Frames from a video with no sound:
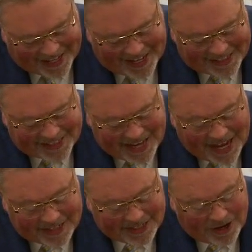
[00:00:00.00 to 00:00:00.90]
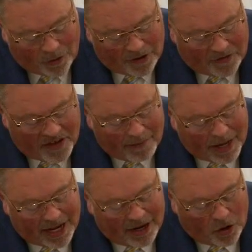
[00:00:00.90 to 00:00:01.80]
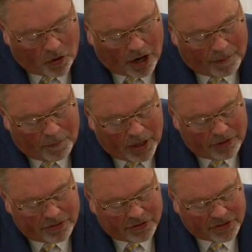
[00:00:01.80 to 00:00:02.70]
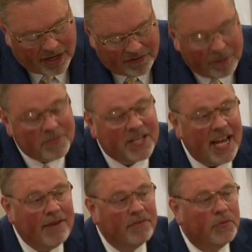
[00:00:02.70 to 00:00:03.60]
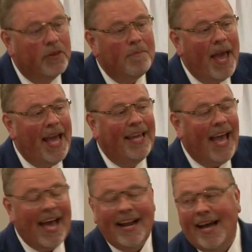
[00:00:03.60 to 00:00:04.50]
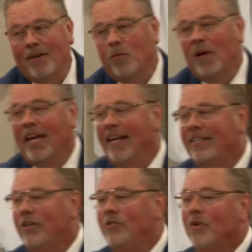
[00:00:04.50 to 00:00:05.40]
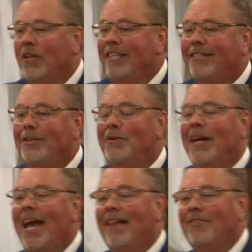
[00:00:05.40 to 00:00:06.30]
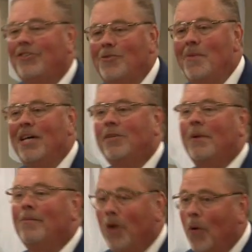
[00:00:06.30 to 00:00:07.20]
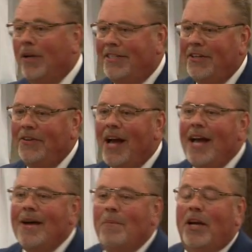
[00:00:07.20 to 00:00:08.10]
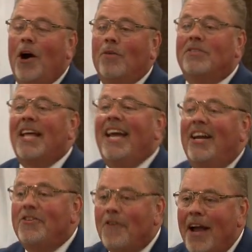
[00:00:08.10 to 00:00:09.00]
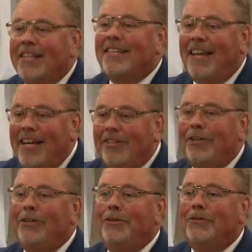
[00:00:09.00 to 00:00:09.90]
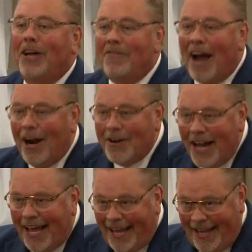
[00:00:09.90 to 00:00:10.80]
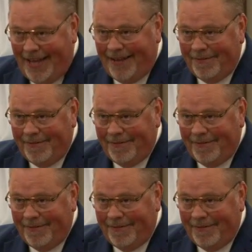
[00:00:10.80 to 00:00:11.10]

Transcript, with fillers: it says, nor effeminate, nor abusers of themselves with mankind. I don't want to get too, these two together too much, but I'm going to because they address issues of our day.